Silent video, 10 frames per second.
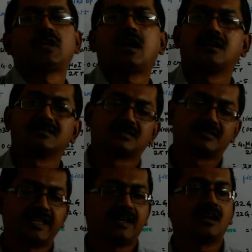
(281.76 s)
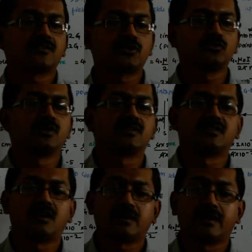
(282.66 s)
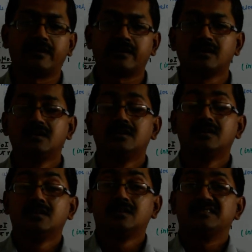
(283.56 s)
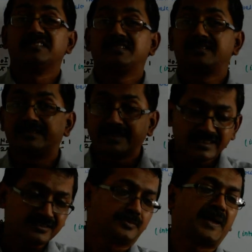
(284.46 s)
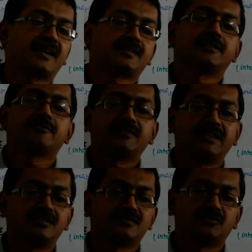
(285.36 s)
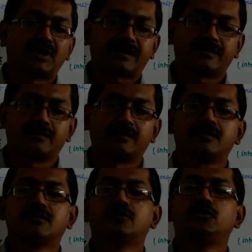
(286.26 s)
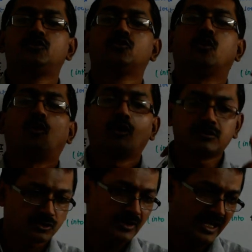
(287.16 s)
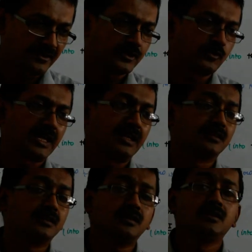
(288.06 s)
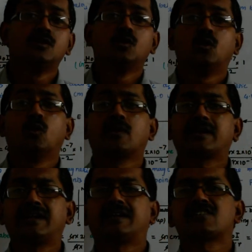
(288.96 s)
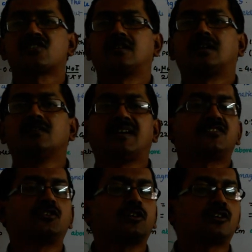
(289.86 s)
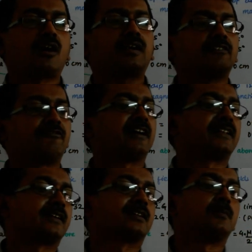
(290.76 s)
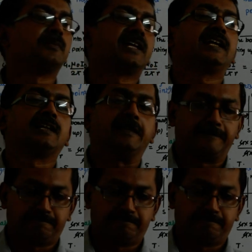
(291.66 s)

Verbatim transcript: ask, they ask you the resultant. Since magnetic field is a vector, you also have to tell the orientation, otherwise you are not defining it completely.